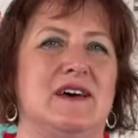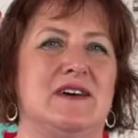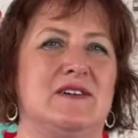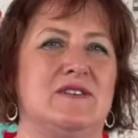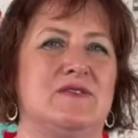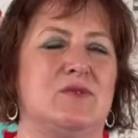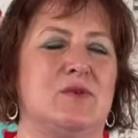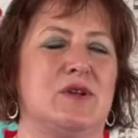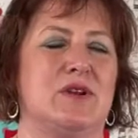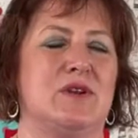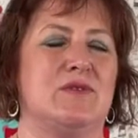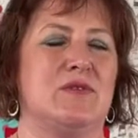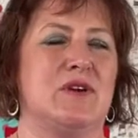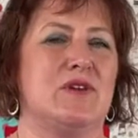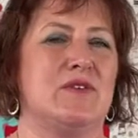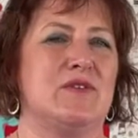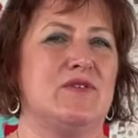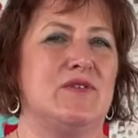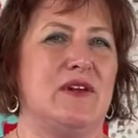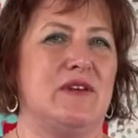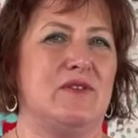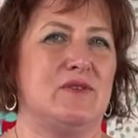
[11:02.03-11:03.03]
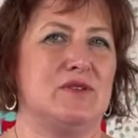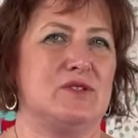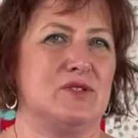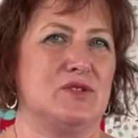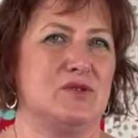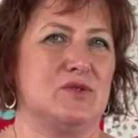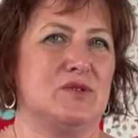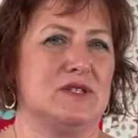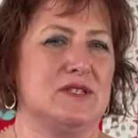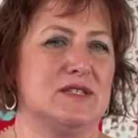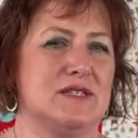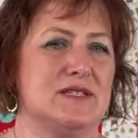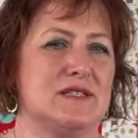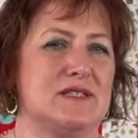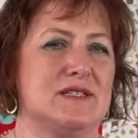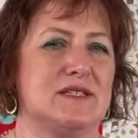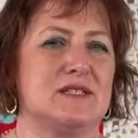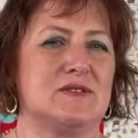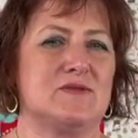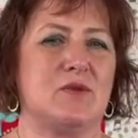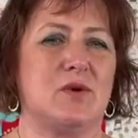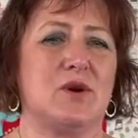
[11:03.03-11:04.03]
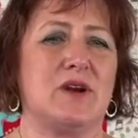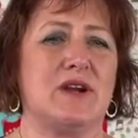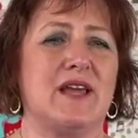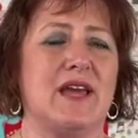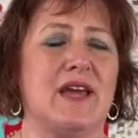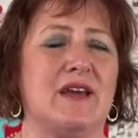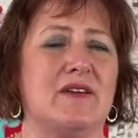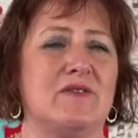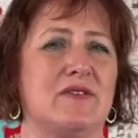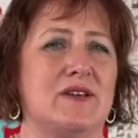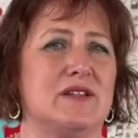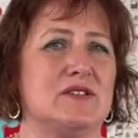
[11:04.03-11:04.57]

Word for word: of one of our favorite tools. This four and a half